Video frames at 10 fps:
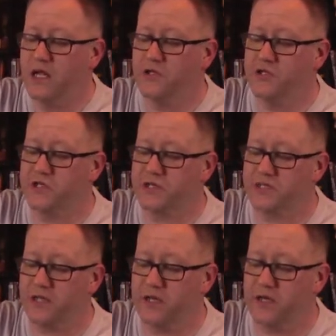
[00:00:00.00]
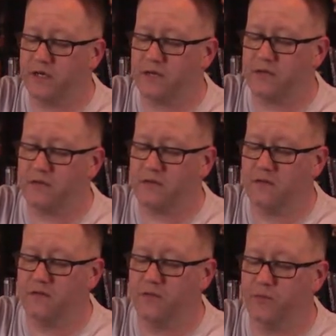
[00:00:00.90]
just like
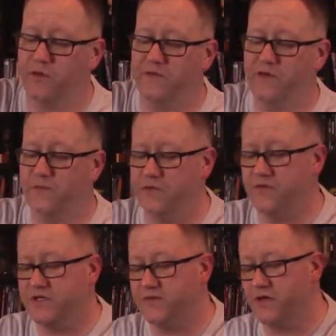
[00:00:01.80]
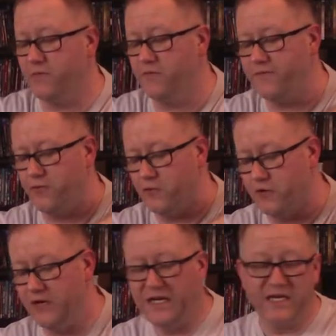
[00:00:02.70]
the previous movies that have come
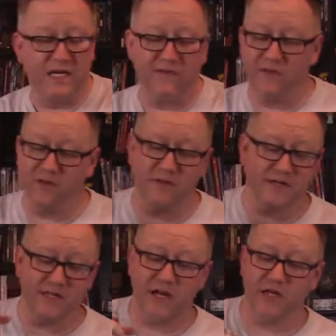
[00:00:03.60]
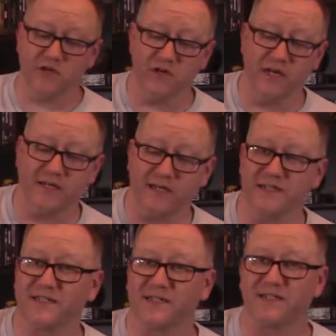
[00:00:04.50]
before, even the Sinatra
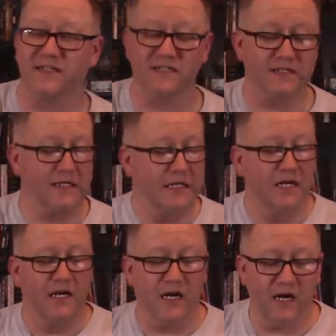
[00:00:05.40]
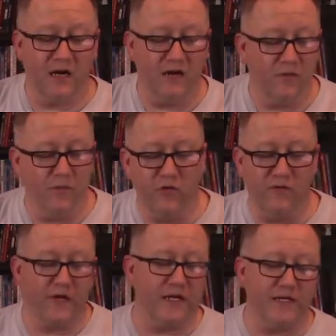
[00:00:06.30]
1960s
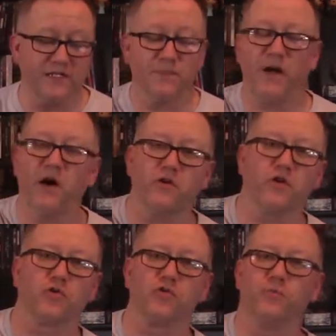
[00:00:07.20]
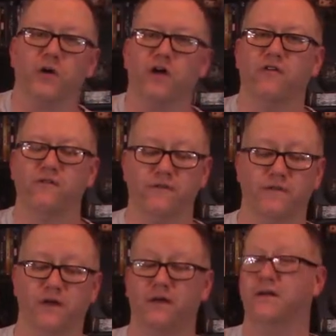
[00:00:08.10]
movie is about a group of,